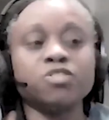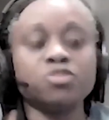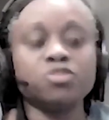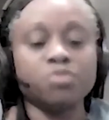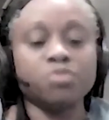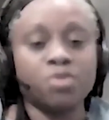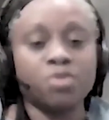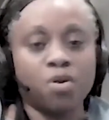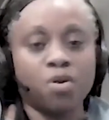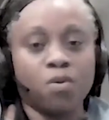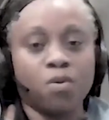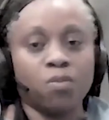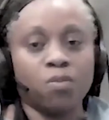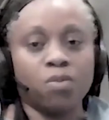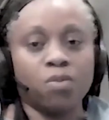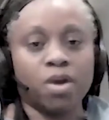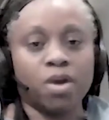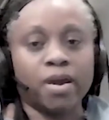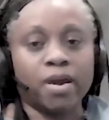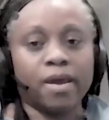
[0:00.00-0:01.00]
you
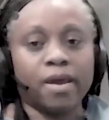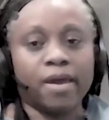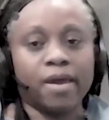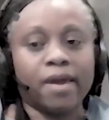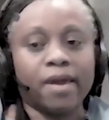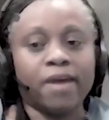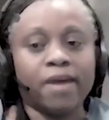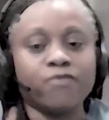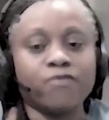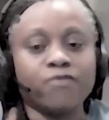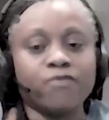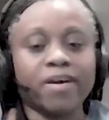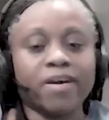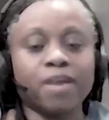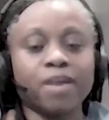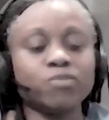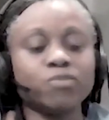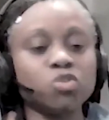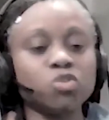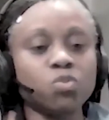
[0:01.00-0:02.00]
know, if I
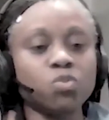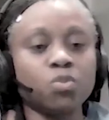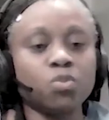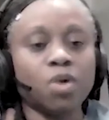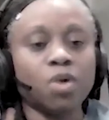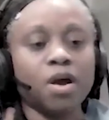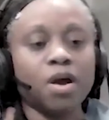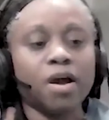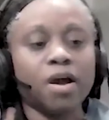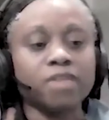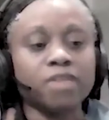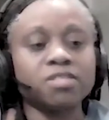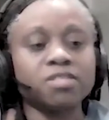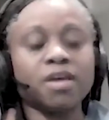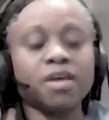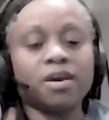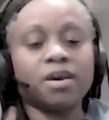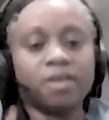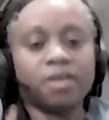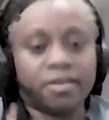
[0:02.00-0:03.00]
come to,
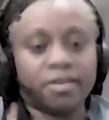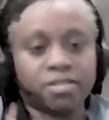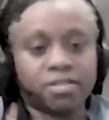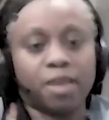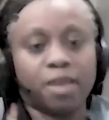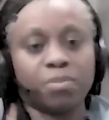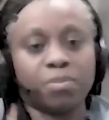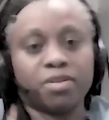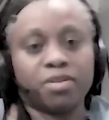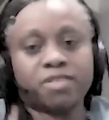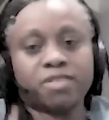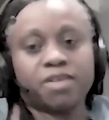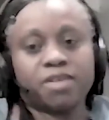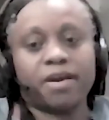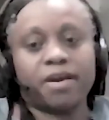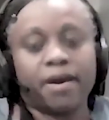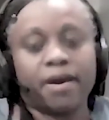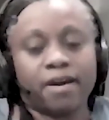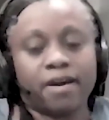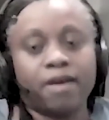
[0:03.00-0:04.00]
say, example, let's
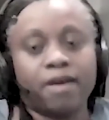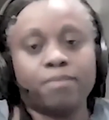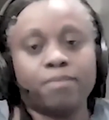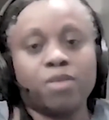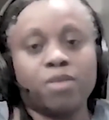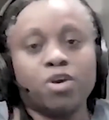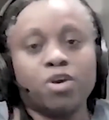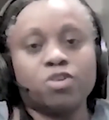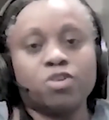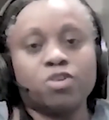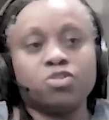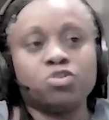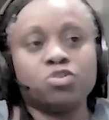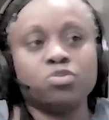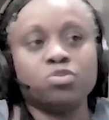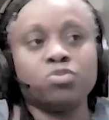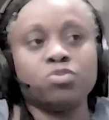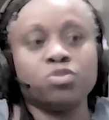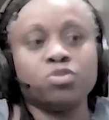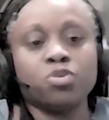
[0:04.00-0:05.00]
say I come
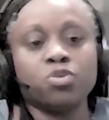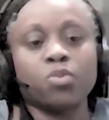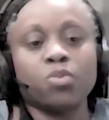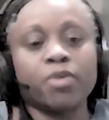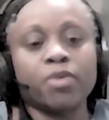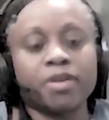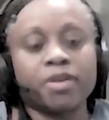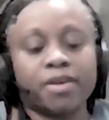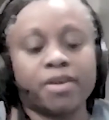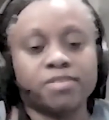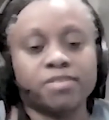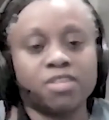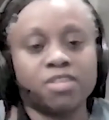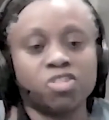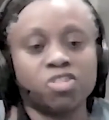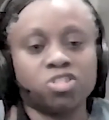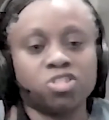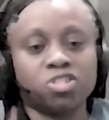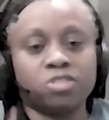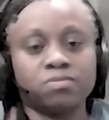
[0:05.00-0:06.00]
to your
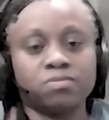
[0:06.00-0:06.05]
organization